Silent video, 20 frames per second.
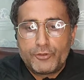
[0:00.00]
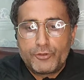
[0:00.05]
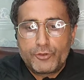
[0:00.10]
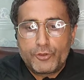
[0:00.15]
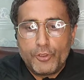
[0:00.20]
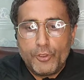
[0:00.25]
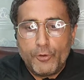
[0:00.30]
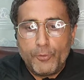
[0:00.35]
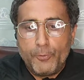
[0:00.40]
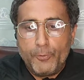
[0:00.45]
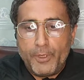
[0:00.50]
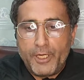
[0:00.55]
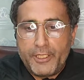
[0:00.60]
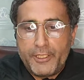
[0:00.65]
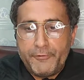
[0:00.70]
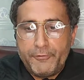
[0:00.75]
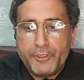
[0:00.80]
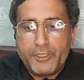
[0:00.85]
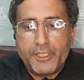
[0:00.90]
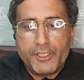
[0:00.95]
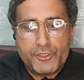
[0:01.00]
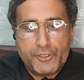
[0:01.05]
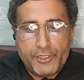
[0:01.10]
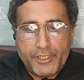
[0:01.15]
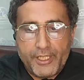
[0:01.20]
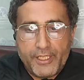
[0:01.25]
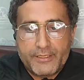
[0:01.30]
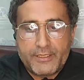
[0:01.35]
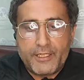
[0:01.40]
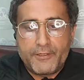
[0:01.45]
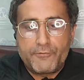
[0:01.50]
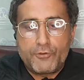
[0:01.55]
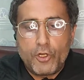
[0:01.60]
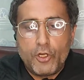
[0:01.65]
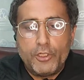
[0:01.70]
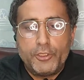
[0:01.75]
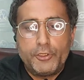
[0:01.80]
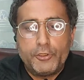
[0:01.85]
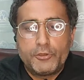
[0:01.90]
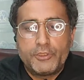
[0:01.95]
So modification, as I
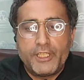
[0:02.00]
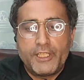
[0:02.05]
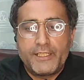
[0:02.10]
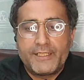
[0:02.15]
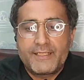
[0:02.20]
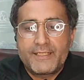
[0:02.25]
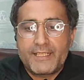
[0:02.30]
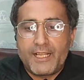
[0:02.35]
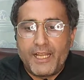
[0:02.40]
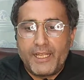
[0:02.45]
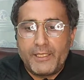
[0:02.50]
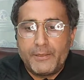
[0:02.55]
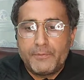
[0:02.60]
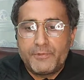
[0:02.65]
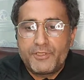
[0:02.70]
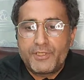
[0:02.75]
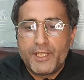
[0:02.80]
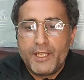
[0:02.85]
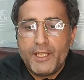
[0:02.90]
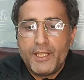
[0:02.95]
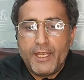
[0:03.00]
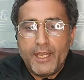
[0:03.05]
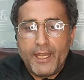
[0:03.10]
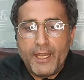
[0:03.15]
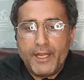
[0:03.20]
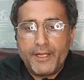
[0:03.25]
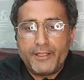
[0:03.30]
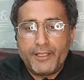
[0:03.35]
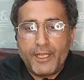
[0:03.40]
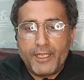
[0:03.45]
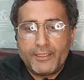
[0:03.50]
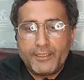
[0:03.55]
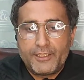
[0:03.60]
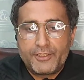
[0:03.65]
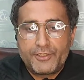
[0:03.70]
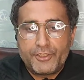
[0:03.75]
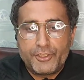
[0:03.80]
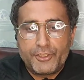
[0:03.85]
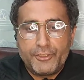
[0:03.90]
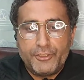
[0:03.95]
told you, the enzymes and other
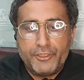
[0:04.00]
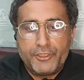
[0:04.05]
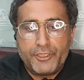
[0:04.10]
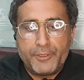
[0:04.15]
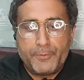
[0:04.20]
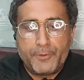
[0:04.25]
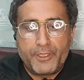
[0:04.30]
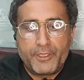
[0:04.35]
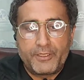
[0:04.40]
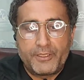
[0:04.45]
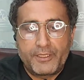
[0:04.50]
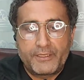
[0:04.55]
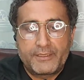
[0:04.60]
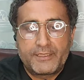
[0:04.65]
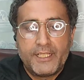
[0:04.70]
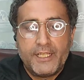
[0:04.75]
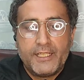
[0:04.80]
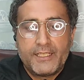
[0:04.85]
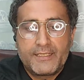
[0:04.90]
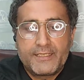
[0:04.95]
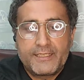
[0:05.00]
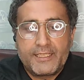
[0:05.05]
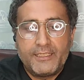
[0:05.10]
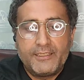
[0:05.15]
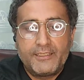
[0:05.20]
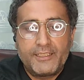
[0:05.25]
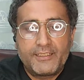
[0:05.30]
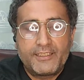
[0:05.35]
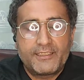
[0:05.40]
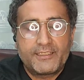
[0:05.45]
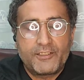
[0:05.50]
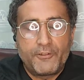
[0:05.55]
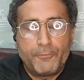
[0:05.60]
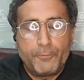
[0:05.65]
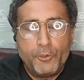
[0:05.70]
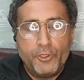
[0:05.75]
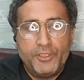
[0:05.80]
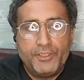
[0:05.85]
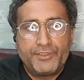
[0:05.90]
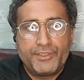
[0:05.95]
secretory products, synthesis of
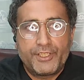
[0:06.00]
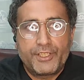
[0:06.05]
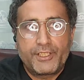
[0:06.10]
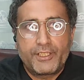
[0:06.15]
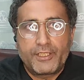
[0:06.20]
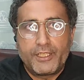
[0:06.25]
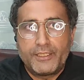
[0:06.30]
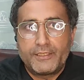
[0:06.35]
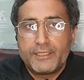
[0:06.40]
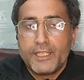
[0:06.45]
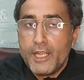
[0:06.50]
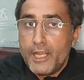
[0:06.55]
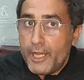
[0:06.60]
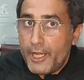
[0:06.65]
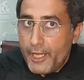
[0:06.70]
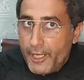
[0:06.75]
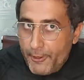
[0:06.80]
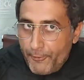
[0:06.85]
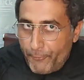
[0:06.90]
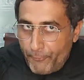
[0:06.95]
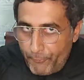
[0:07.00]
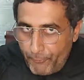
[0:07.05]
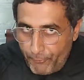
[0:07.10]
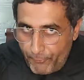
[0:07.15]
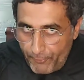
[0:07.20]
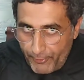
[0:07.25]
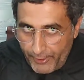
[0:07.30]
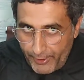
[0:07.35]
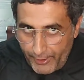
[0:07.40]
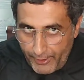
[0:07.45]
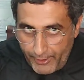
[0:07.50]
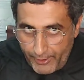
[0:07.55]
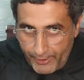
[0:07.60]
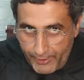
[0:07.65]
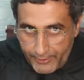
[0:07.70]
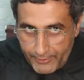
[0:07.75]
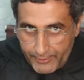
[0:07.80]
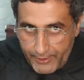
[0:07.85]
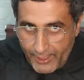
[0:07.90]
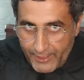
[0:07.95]
polysaccharides. If
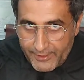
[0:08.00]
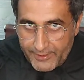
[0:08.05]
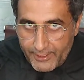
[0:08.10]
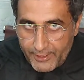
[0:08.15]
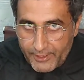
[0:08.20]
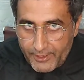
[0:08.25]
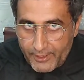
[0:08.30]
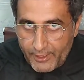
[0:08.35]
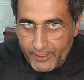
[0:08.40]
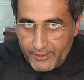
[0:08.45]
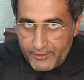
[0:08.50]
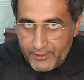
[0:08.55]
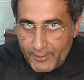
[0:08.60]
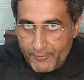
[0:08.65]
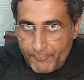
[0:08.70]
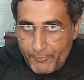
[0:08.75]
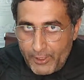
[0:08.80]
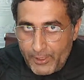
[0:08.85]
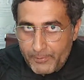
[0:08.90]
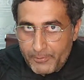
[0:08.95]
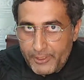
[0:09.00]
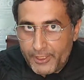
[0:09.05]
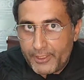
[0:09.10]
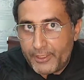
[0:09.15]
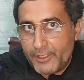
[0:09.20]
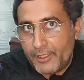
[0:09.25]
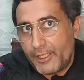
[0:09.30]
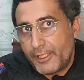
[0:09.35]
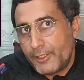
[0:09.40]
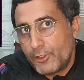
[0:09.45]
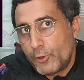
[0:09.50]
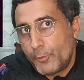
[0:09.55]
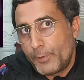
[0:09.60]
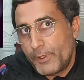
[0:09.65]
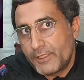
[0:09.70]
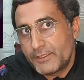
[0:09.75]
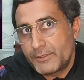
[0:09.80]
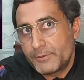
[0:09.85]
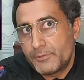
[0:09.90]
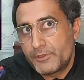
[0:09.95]
disaccharides are formed in
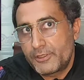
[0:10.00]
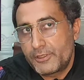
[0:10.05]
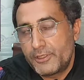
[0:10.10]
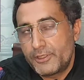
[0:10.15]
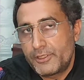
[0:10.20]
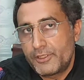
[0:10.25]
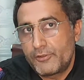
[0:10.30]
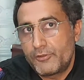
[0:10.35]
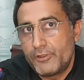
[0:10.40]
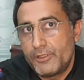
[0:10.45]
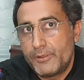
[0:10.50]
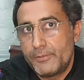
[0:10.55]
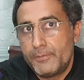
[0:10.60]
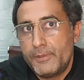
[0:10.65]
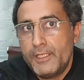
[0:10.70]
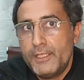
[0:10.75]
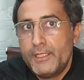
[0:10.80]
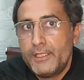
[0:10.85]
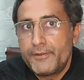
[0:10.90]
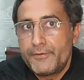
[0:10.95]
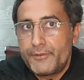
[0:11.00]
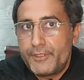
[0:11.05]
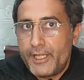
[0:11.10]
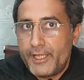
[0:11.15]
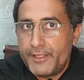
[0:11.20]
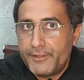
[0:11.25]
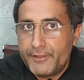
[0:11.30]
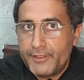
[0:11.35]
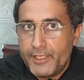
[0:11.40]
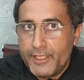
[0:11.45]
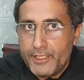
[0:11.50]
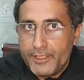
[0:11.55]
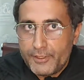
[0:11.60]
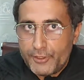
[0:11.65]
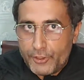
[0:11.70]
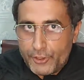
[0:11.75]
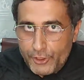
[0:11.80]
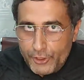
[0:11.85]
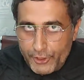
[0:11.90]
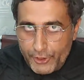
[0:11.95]
endoplasmic reticulum, then
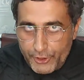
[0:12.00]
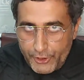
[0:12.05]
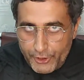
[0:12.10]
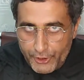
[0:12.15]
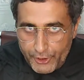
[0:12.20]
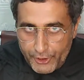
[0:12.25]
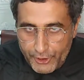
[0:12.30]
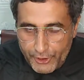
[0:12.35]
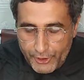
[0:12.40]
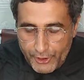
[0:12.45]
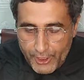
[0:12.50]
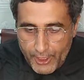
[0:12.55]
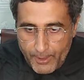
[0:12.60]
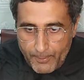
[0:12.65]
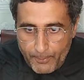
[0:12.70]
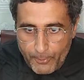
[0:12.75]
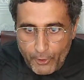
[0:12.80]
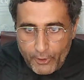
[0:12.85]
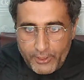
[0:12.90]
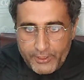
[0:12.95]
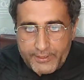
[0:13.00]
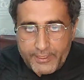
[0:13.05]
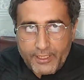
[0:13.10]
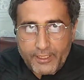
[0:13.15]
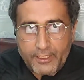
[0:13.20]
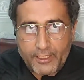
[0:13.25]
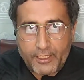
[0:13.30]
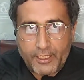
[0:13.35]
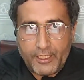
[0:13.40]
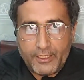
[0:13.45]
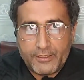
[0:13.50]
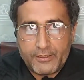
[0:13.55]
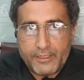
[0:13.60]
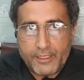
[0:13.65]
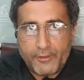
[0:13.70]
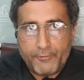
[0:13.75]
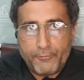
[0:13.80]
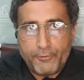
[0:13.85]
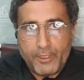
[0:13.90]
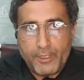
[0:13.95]
the polysaccharides
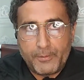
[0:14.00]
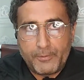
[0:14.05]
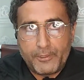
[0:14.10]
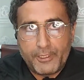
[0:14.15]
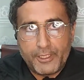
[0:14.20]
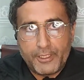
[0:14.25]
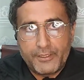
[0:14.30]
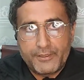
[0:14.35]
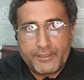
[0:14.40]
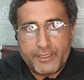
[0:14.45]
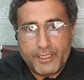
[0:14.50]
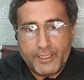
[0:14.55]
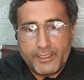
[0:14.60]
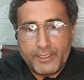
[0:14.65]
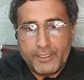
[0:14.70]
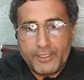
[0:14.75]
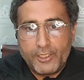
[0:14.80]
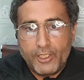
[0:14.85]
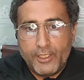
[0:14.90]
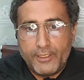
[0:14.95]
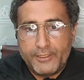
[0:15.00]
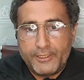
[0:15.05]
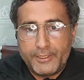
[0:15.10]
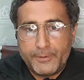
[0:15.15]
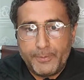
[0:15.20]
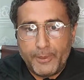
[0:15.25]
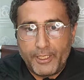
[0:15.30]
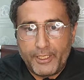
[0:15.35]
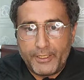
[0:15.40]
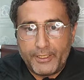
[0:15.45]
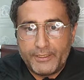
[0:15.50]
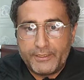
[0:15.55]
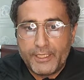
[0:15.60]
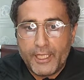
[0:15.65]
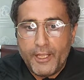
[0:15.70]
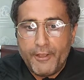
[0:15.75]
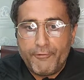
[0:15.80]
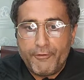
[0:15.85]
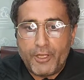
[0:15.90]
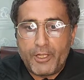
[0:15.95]
are formed inside the Golgi bodies.
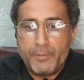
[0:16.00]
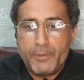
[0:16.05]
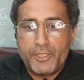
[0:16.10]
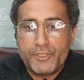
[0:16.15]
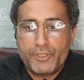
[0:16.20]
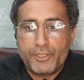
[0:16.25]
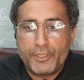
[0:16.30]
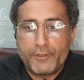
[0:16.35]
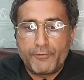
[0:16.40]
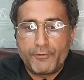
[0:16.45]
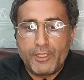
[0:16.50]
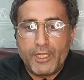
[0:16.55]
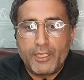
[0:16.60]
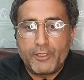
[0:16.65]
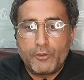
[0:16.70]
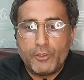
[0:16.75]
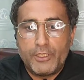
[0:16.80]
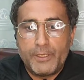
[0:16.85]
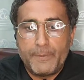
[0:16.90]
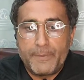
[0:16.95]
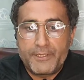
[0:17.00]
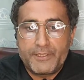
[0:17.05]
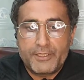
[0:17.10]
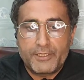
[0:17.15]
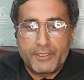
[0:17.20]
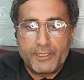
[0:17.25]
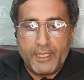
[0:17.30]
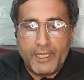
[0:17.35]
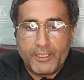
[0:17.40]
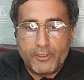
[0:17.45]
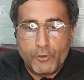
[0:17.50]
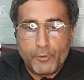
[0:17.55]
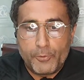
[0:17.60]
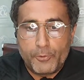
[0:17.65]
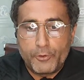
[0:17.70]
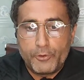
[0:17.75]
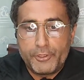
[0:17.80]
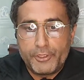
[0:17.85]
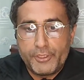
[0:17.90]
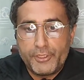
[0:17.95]
Formation of glycolipids and
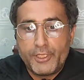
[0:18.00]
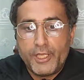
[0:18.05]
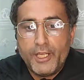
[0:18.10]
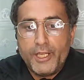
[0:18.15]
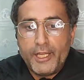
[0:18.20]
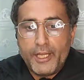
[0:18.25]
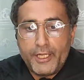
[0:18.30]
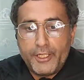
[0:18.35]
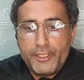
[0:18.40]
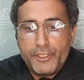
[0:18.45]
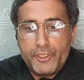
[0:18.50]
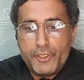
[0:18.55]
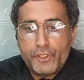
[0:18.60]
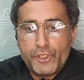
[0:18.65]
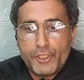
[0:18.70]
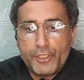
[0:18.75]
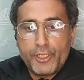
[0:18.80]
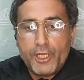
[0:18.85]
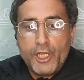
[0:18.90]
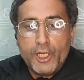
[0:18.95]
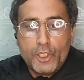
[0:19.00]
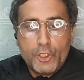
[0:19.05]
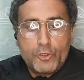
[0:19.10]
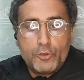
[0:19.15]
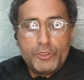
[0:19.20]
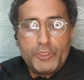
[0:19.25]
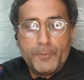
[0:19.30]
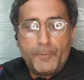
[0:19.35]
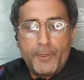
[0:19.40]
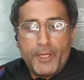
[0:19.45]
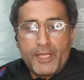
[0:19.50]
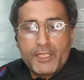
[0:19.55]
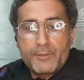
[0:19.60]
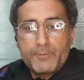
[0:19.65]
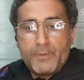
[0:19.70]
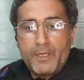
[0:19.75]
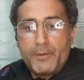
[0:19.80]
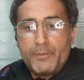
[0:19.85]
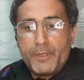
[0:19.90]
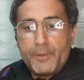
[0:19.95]
glycoprotein, addition to the
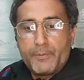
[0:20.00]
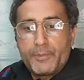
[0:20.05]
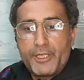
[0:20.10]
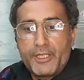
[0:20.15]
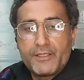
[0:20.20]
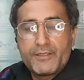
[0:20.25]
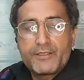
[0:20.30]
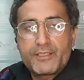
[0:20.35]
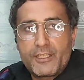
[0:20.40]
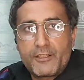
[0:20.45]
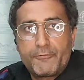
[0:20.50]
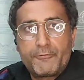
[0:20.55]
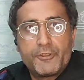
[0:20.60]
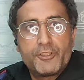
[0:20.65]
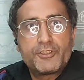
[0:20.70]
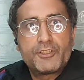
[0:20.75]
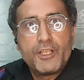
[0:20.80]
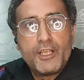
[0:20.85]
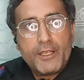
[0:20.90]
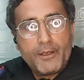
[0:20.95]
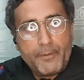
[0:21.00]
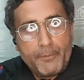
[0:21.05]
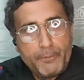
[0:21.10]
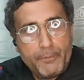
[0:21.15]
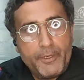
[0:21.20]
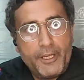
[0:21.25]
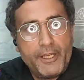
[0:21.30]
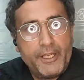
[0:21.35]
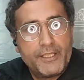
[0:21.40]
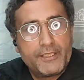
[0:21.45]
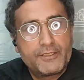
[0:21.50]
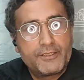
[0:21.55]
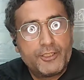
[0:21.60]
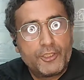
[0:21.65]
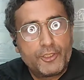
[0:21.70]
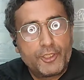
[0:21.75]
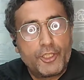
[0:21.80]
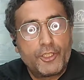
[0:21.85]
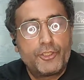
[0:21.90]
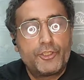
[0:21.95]
plasma membrane surface as the
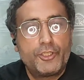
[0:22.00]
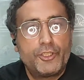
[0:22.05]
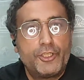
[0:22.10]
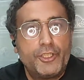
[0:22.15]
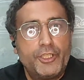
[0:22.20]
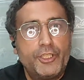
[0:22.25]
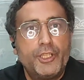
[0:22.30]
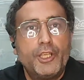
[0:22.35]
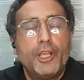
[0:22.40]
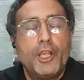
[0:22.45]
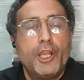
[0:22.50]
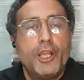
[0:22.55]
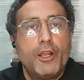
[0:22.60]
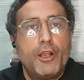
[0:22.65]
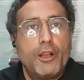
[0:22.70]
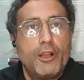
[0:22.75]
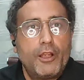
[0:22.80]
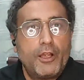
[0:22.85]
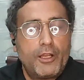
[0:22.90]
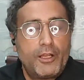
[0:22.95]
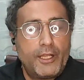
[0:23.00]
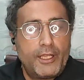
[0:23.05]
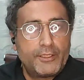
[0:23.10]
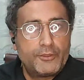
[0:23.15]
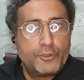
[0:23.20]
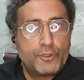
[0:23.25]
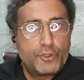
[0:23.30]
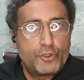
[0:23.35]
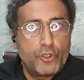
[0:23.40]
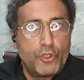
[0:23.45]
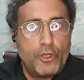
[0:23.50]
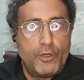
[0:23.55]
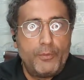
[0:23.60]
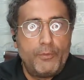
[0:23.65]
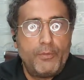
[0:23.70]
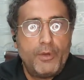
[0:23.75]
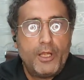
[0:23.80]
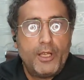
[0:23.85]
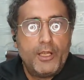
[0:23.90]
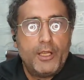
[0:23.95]
tertiary
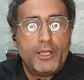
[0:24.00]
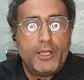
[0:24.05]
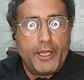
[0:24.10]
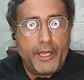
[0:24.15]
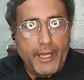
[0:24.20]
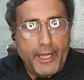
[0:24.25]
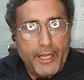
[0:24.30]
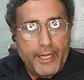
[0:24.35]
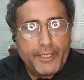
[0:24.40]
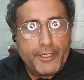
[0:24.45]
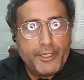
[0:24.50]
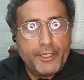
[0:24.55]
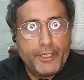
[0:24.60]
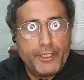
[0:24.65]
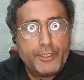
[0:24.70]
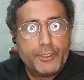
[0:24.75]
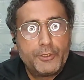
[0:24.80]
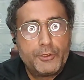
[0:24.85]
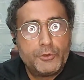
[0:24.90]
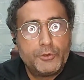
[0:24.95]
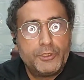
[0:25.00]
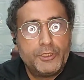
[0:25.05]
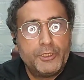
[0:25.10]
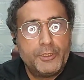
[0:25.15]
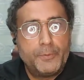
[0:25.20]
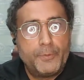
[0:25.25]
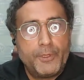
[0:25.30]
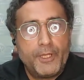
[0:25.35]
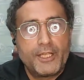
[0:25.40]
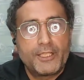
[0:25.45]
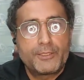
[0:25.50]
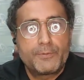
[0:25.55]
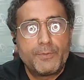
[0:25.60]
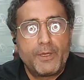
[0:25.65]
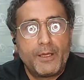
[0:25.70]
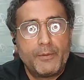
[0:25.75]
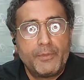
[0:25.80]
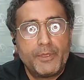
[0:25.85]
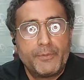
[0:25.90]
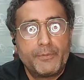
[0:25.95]
lysosome add into the
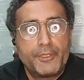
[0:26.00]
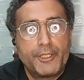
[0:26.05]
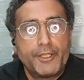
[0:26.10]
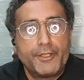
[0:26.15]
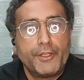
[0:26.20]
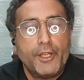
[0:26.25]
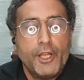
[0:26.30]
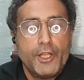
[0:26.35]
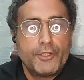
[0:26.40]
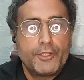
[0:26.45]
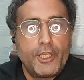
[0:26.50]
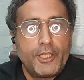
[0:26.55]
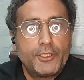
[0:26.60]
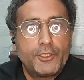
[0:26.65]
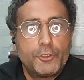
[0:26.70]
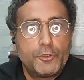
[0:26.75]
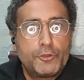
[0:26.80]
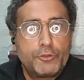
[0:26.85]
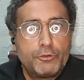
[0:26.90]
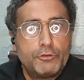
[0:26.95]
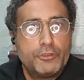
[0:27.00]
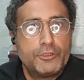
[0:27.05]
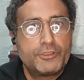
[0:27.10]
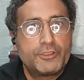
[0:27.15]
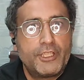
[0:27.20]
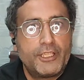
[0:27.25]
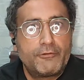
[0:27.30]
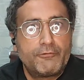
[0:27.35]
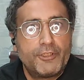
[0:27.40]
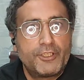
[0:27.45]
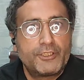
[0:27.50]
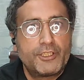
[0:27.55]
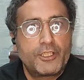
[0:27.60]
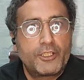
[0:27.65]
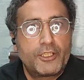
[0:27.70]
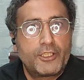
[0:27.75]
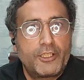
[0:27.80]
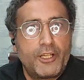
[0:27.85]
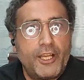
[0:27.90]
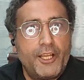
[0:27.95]
plasma membrane. Thank you, students. That was
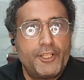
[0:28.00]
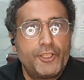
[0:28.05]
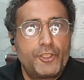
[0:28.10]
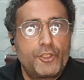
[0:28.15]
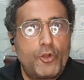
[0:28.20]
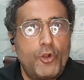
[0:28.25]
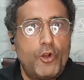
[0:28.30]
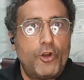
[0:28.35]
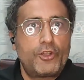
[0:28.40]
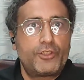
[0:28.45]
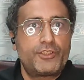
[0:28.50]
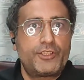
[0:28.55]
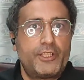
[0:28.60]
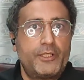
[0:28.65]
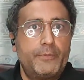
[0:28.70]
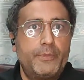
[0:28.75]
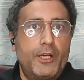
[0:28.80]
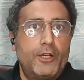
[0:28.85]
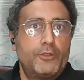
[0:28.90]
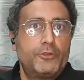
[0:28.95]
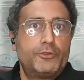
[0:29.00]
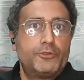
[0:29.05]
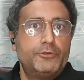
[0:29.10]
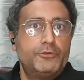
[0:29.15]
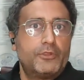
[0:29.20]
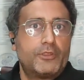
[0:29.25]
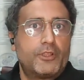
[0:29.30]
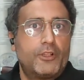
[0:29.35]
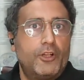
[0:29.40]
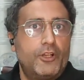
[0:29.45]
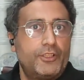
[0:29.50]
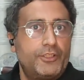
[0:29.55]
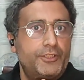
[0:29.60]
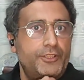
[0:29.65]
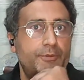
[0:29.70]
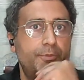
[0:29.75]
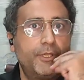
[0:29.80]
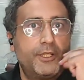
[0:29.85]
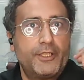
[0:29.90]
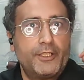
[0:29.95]
a crash course about your
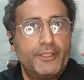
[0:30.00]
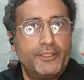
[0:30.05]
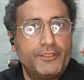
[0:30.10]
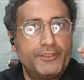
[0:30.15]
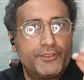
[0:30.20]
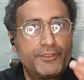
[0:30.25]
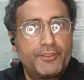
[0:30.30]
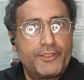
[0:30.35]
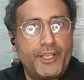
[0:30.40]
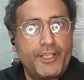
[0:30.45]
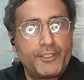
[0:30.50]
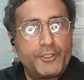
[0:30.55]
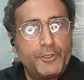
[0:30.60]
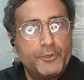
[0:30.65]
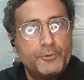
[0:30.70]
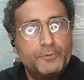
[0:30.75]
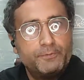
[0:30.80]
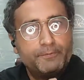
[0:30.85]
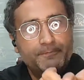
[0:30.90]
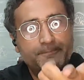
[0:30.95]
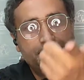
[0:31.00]
Golgi bodies. Thank you.